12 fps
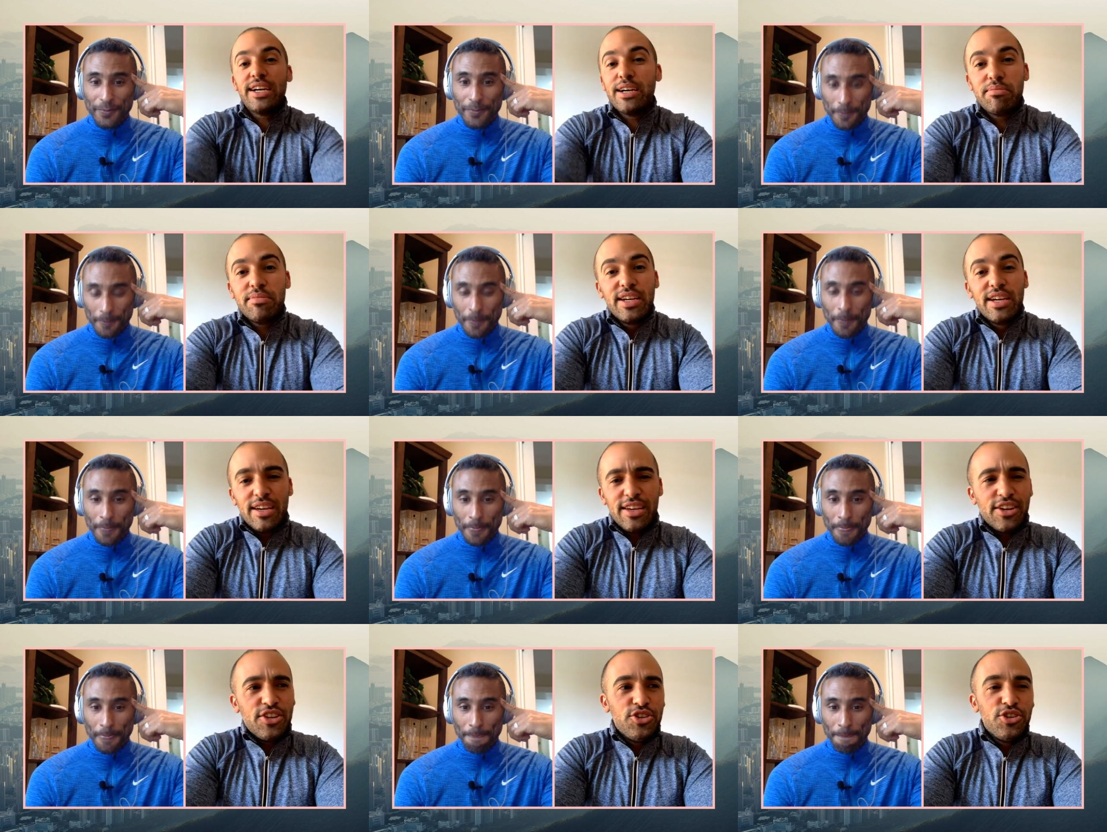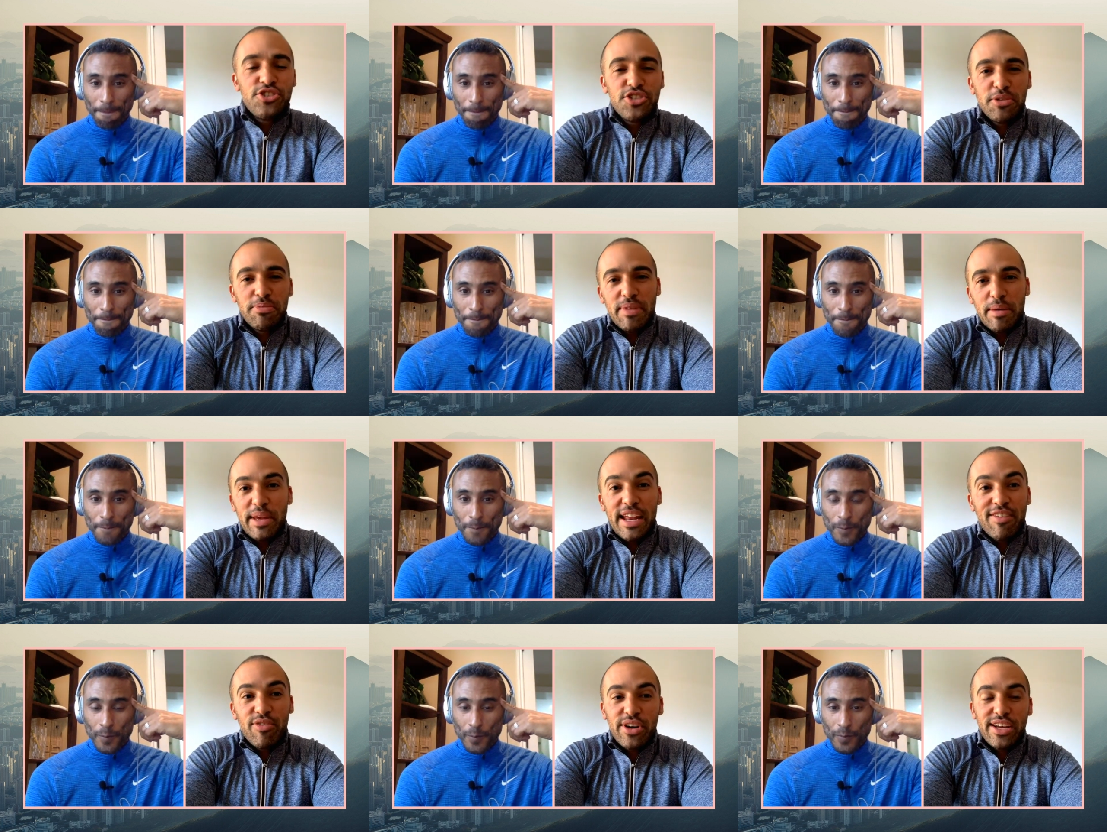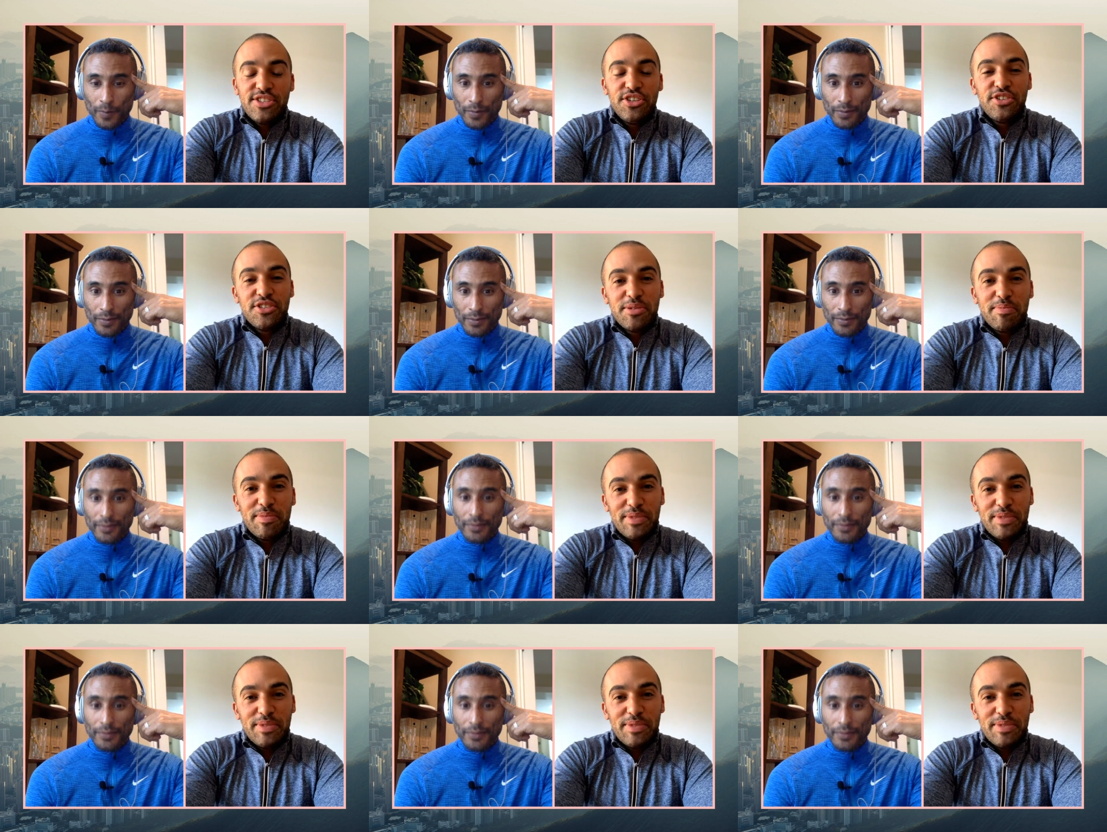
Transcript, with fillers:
Speaker 1: Um, you know, YouTube. I mean, everyone has YouTube.